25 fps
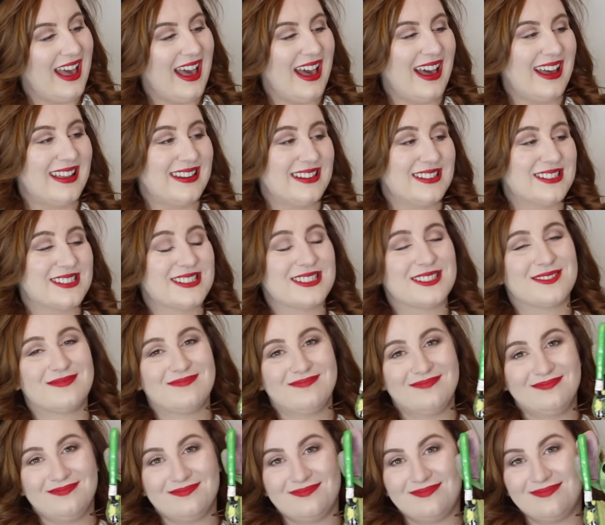And
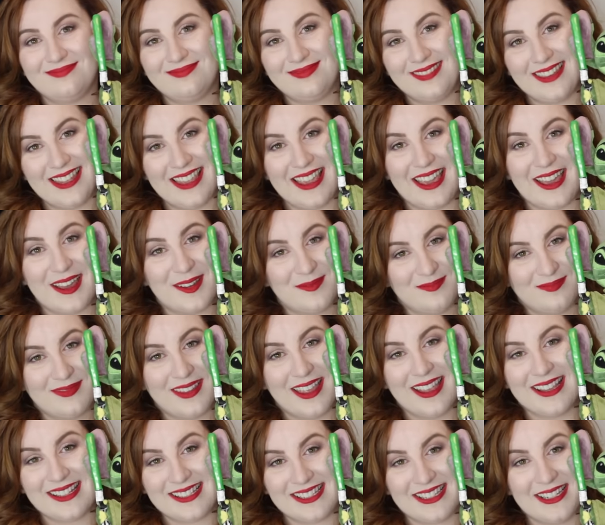yeah,
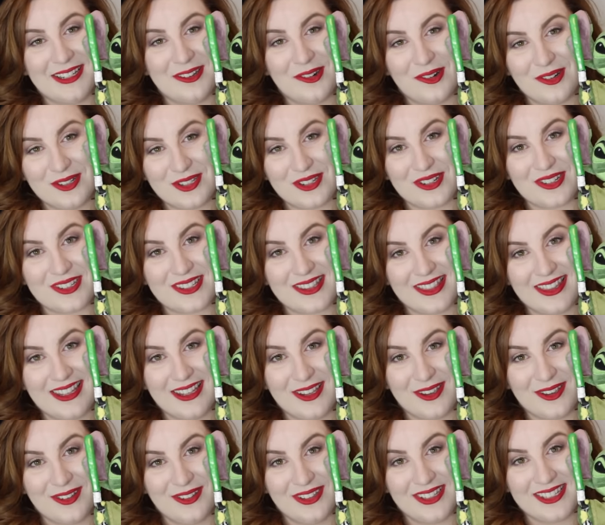is he not just
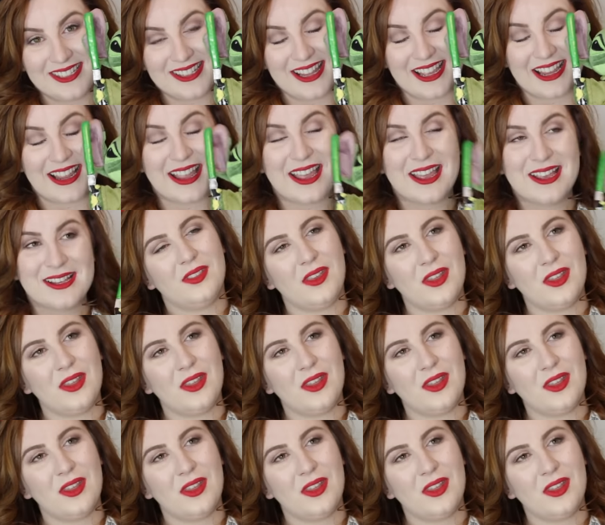the coolest thing?